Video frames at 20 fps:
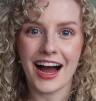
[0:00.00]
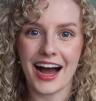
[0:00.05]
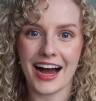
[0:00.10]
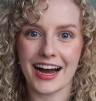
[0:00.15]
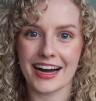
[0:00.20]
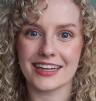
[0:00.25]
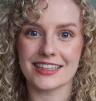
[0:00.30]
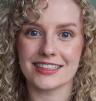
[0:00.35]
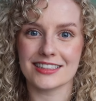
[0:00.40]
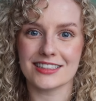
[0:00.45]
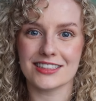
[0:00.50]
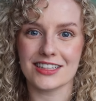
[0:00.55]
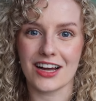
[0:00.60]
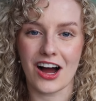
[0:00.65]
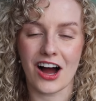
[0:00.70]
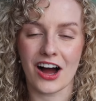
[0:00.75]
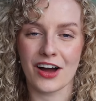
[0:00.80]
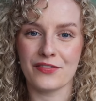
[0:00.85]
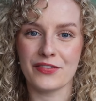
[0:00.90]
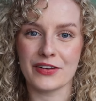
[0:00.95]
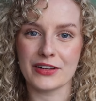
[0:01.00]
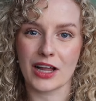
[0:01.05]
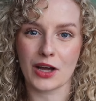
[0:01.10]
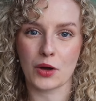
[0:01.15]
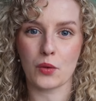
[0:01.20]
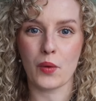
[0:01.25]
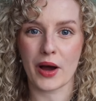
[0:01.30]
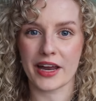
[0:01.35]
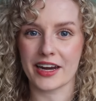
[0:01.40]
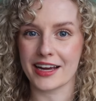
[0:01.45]
And I feel
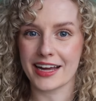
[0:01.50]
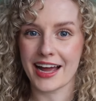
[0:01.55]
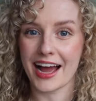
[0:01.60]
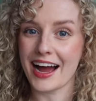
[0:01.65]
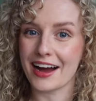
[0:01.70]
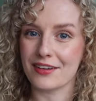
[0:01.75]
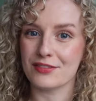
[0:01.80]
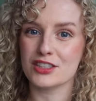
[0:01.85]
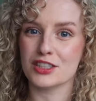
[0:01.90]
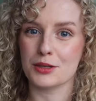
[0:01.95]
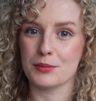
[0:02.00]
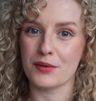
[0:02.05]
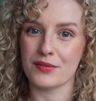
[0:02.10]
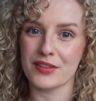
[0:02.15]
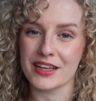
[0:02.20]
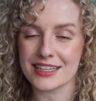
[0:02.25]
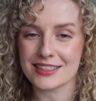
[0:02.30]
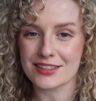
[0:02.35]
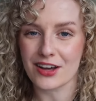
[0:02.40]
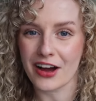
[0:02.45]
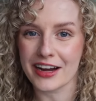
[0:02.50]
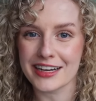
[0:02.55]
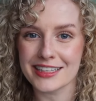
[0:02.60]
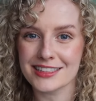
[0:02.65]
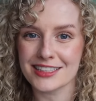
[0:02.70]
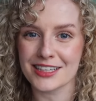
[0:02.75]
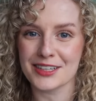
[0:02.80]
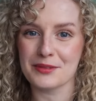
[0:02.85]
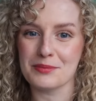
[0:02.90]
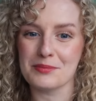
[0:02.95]
like when I have some of these
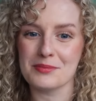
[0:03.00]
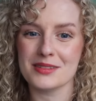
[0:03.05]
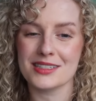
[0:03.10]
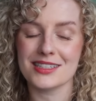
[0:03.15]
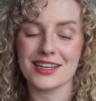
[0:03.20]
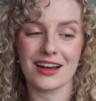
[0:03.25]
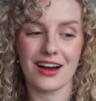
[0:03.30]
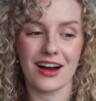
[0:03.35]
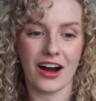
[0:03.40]
items,